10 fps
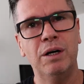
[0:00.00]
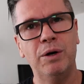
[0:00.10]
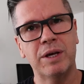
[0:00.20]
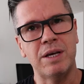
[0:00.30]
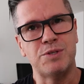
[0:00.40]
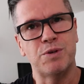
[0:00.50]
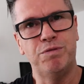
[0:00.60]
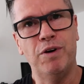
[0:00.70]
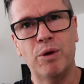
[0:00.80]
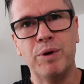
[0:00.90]
Okay, so
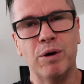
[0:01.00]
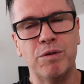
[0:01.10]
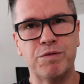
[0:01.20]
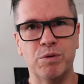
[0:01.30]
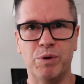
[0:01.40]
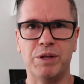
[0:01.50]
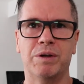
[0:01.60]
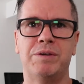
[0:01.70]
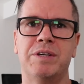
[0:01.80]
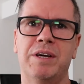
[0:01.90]
following on from
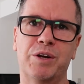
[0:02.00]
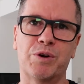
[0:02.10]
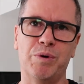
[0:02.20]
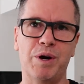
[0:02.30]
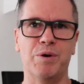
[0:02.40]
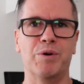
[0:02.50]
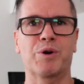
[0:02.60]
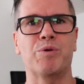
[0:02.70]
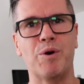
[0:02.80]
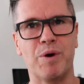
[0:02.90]
whether to get a Carrera or
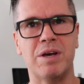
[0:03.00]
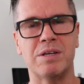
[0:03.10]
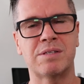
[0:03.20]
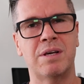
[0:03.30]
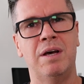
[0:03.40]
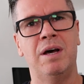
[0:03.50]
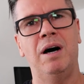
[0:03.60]
a Carrera S,